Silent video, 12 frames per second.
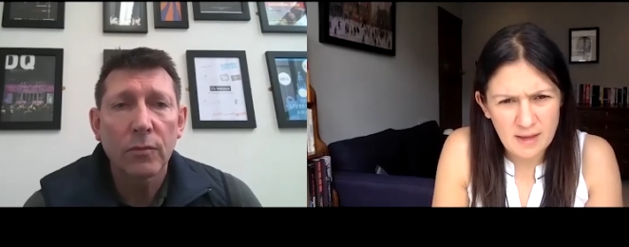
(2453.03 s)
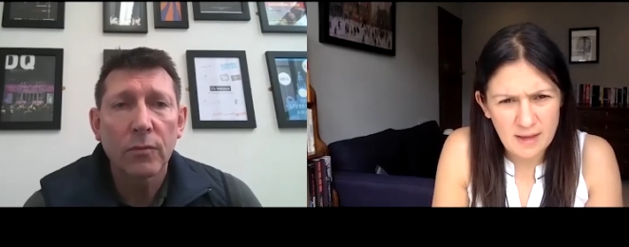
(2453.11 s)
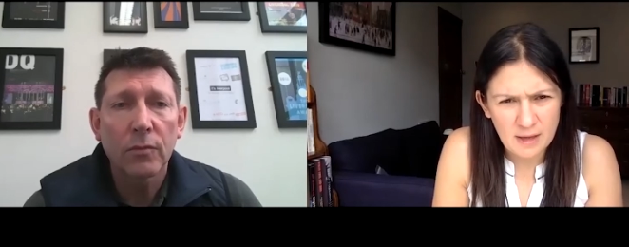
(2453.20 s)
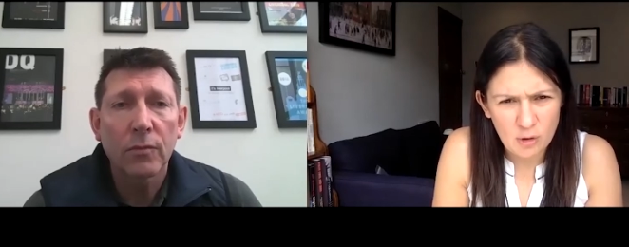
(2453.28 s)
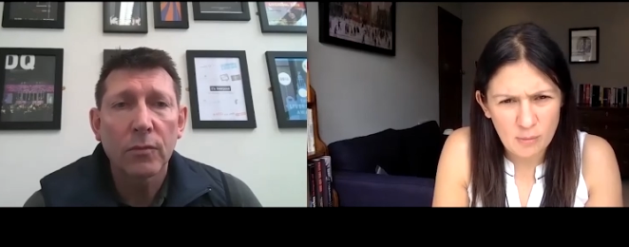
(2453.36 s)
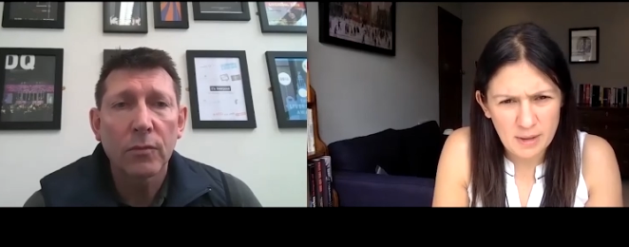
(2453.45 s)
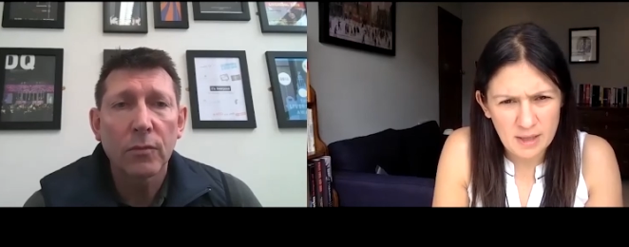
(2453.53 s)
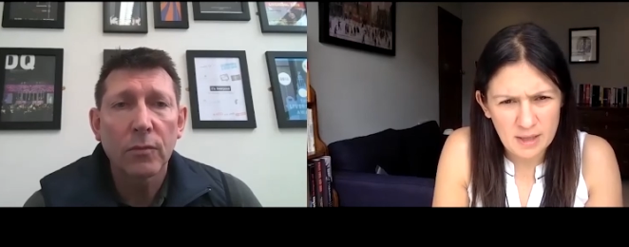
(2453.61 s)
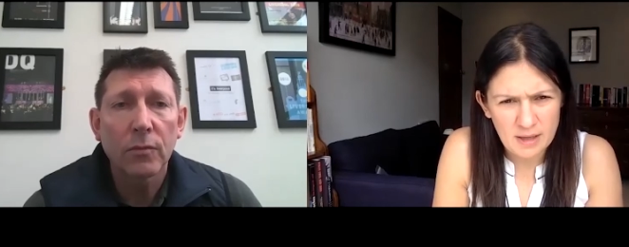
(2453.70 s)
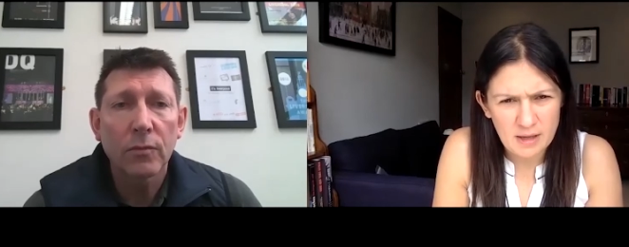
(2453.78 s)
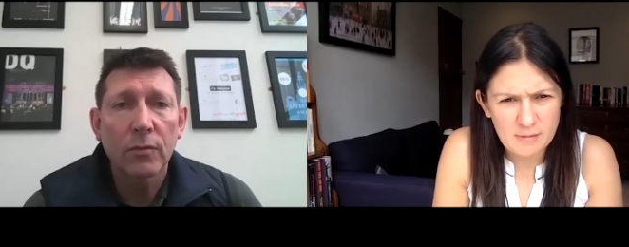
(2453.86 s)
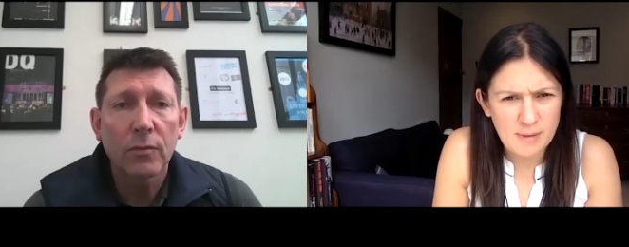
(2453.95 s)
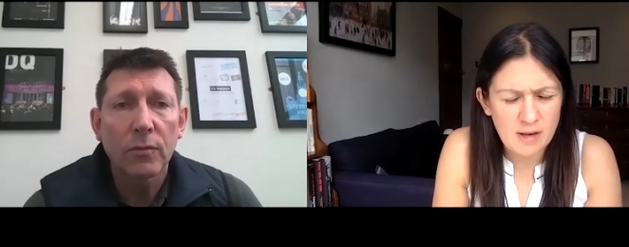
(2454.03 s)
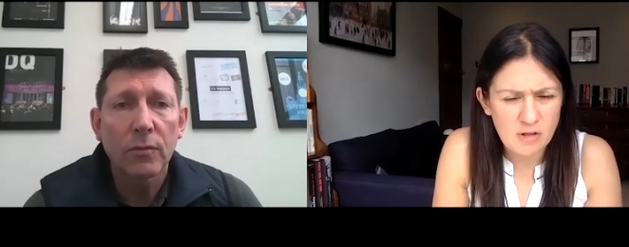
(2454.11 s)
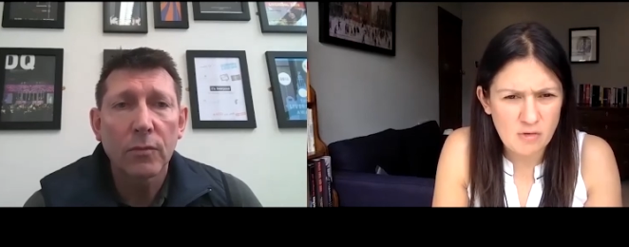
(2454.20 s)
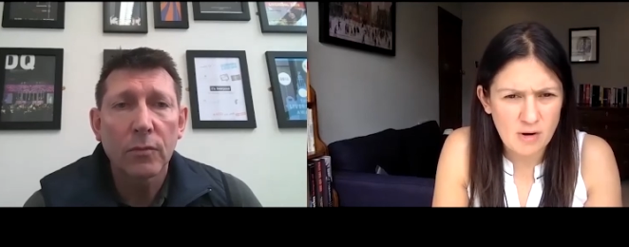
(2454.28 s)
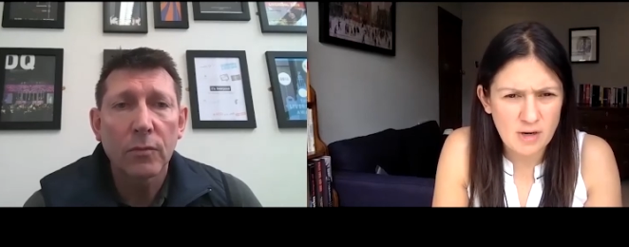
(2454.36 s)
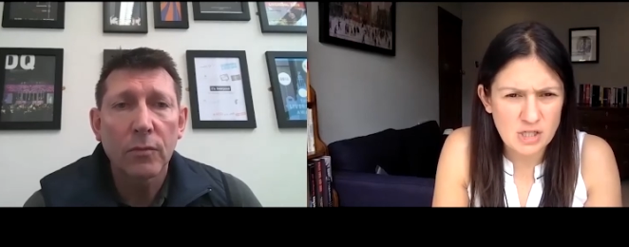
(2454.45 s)
Speaker 1: incoming
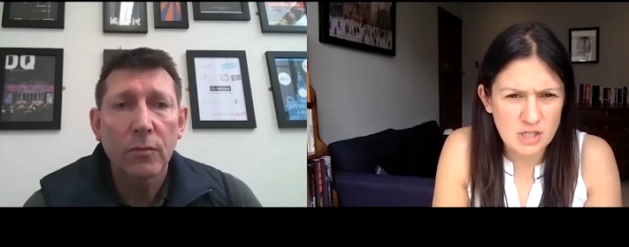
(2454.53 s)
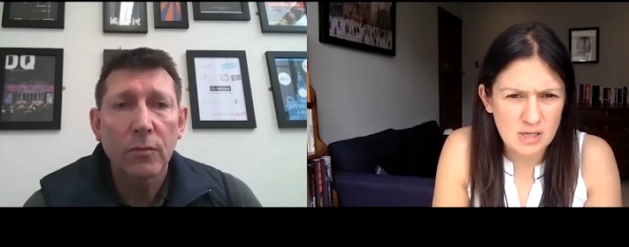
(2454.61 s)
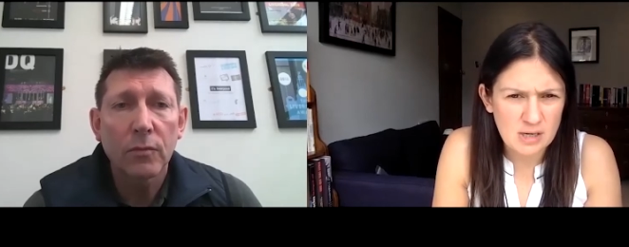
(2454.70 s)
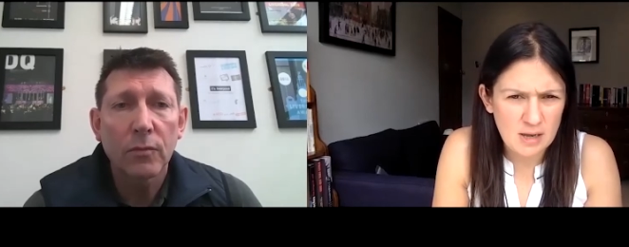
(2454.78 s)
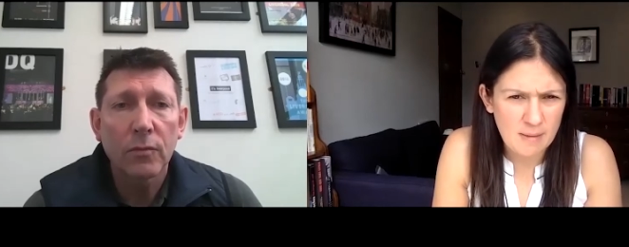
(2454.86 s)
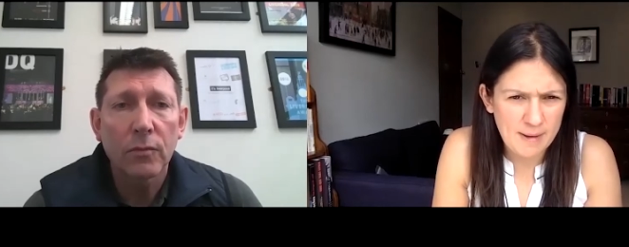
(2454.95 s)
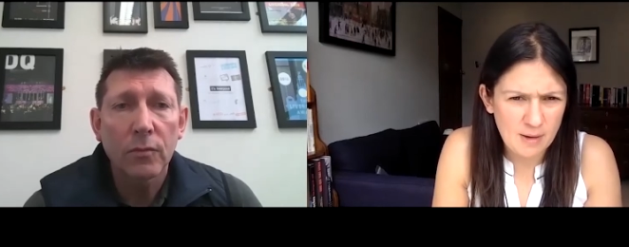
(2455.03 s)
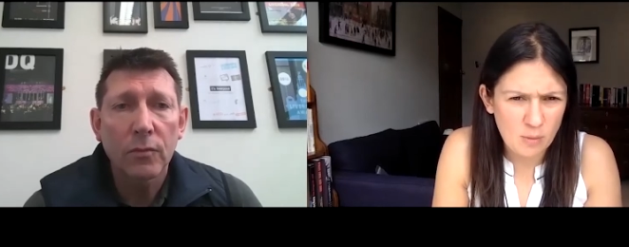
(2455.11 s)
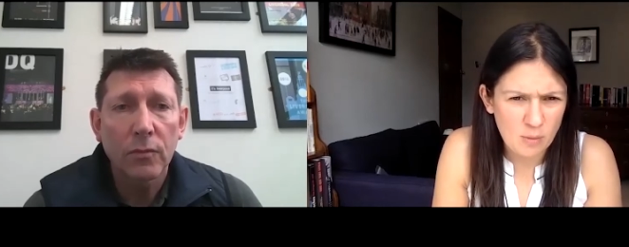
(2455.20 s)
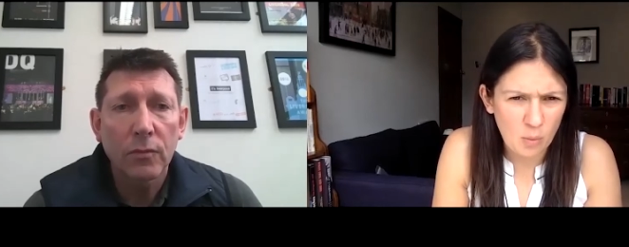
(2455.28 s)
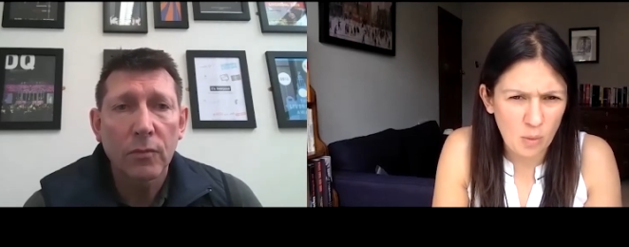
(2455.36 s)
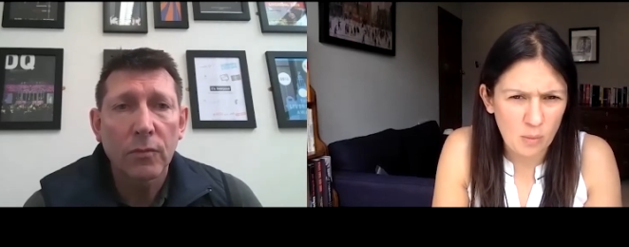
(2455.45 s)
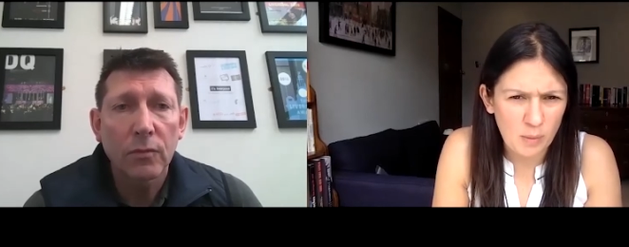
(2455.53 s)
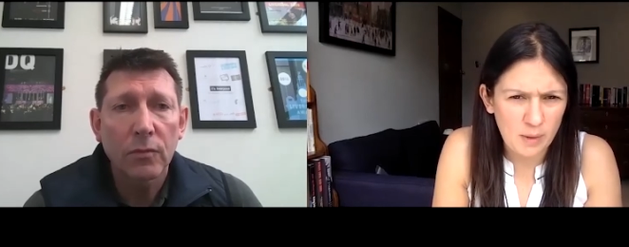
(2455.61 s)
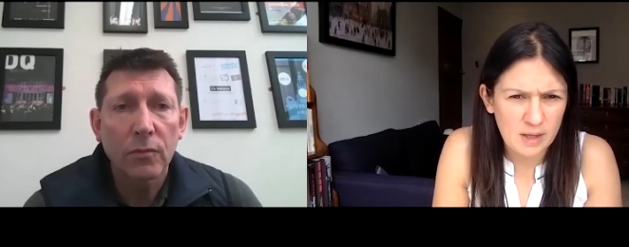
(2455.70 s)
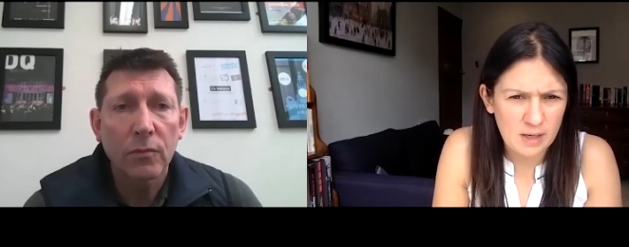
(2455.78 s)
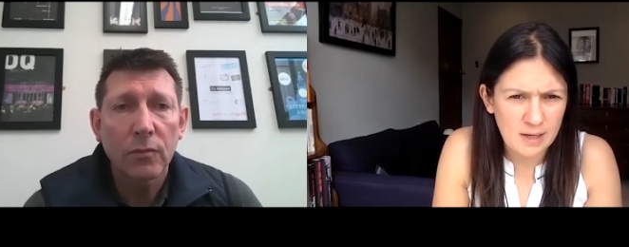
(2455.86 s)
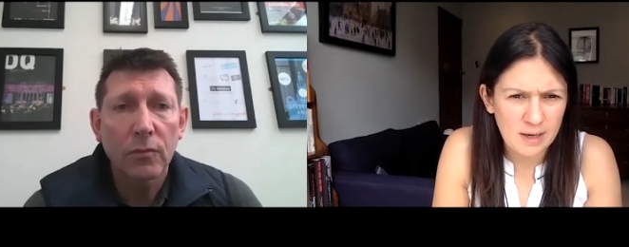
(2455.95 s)
administration about what we
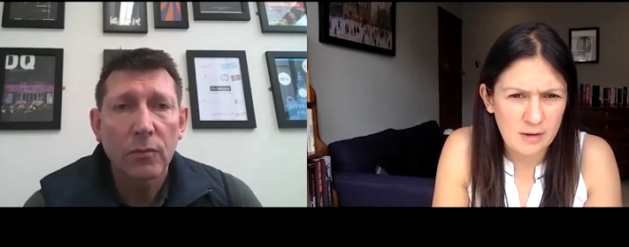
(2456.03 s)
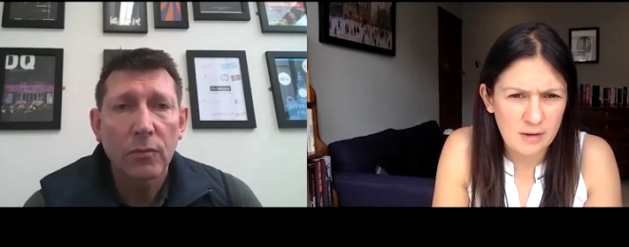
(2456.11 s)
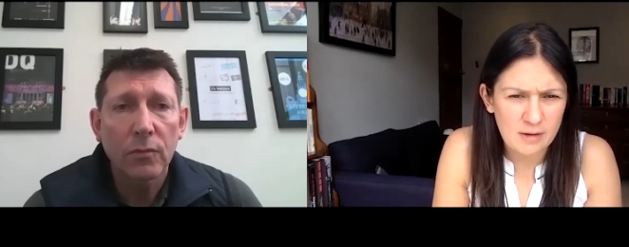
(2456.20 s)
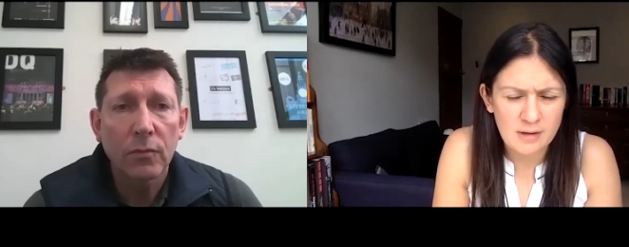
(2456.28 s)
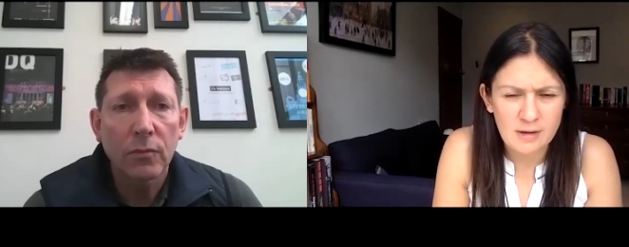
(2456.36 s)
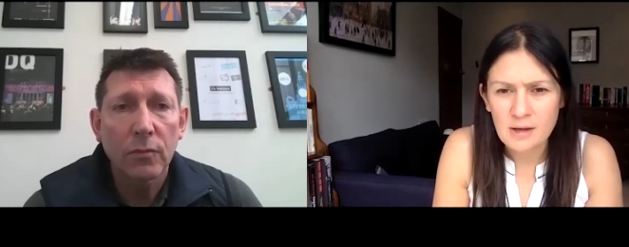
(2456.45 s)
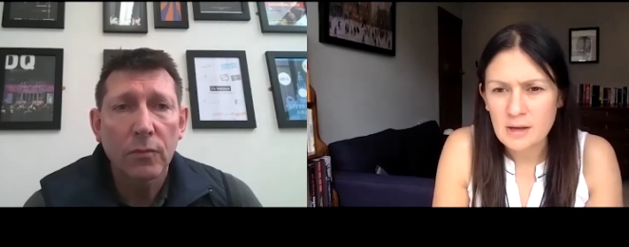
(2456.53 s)
can learn.